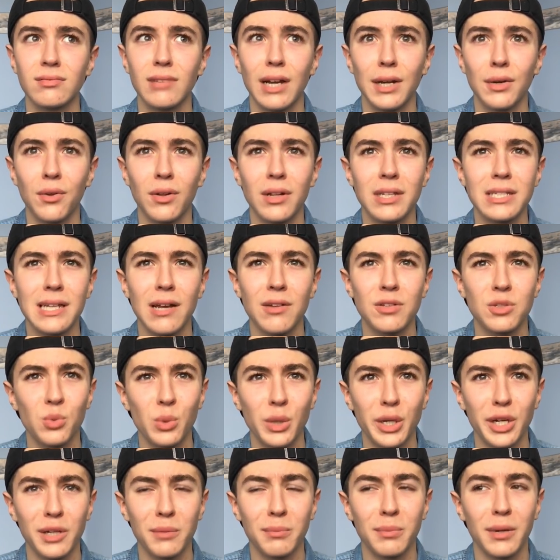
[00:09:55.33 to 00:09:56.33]
I know that sounds
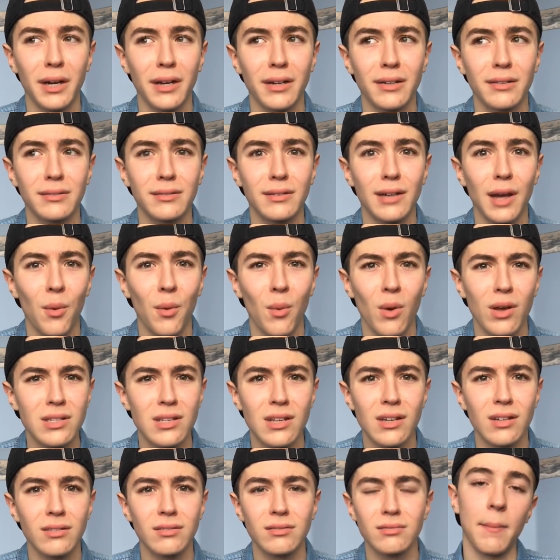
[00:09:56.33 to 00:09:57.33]
weird, but I wasn't.